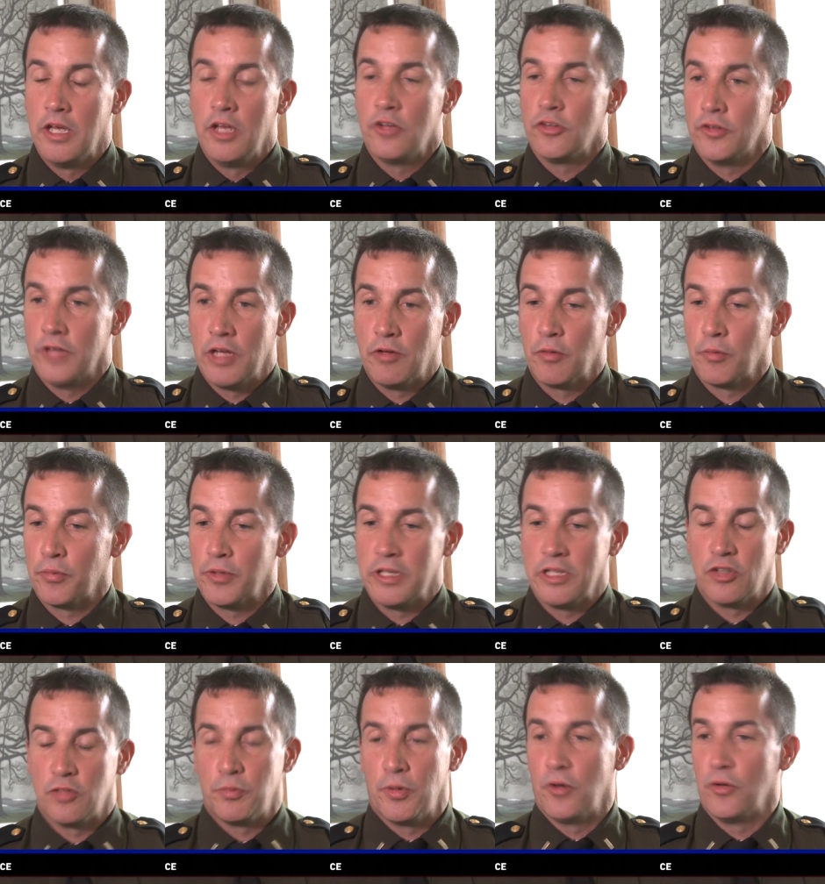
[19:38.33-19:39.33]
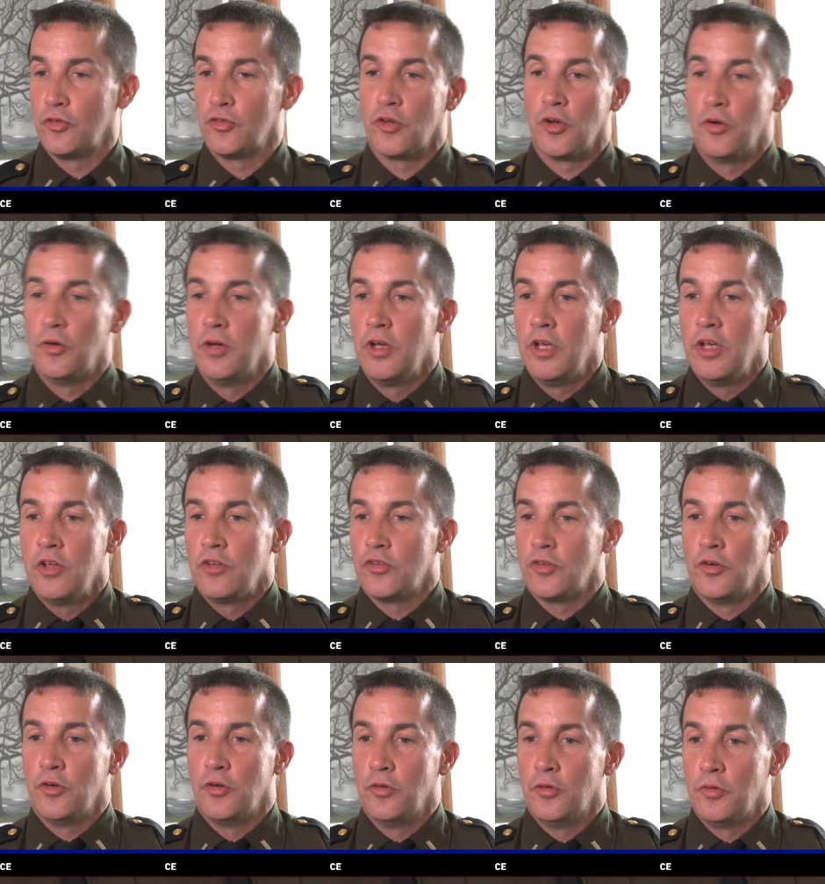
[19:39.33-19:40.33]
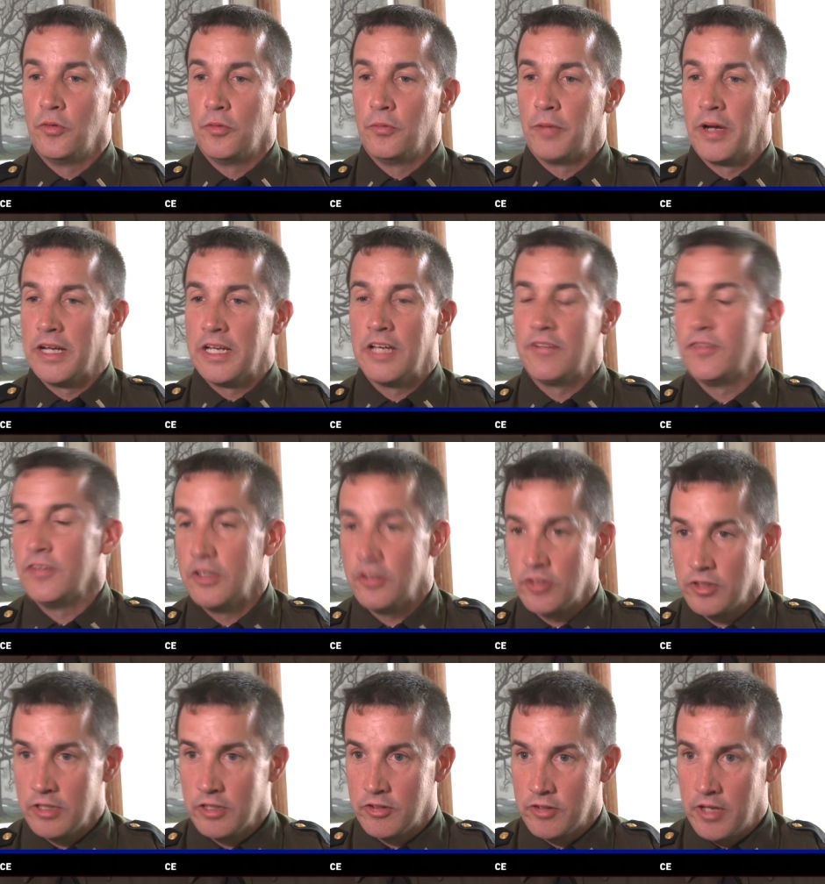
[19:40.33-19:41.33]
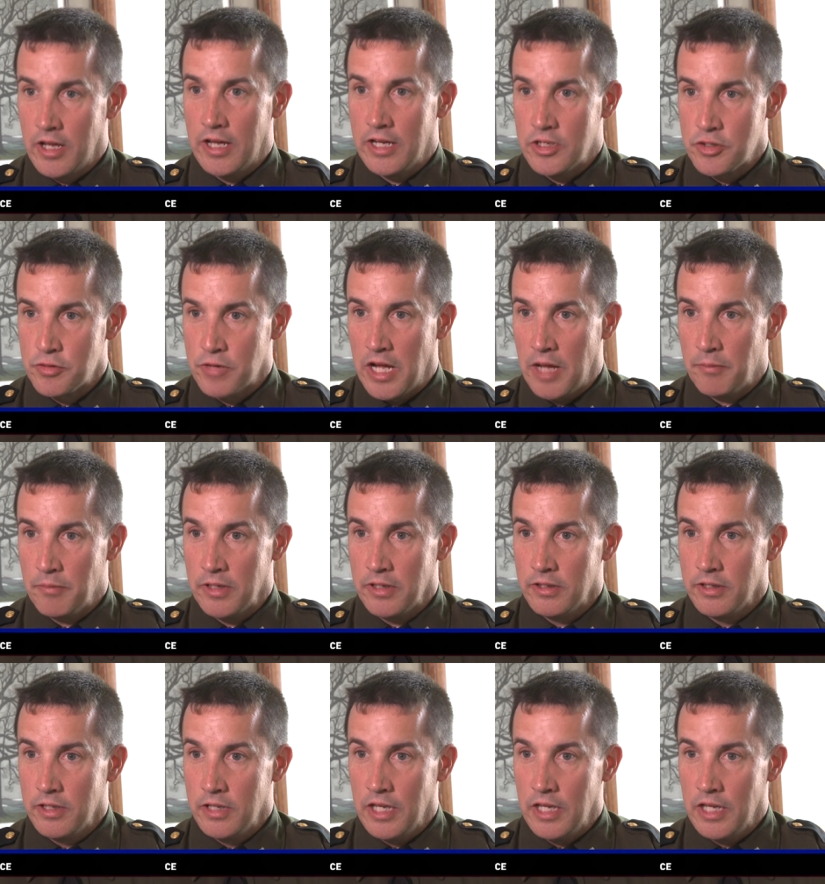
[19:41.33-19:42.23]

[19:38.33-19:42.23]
So they were predisposed. So, so by definition, it's not entrapment.